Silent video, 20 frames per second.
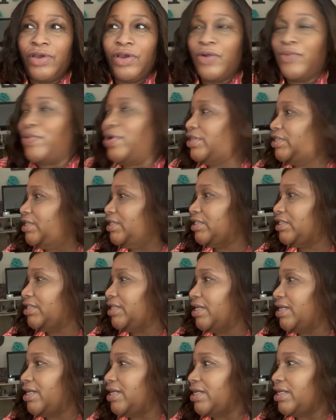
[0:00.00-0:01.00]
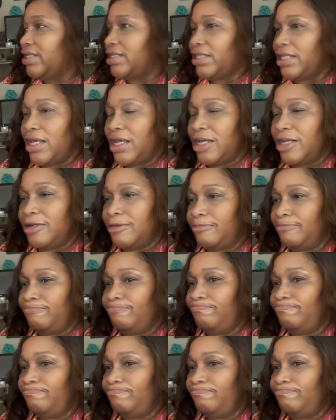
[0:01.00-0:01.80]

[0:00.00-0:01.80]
We just did um,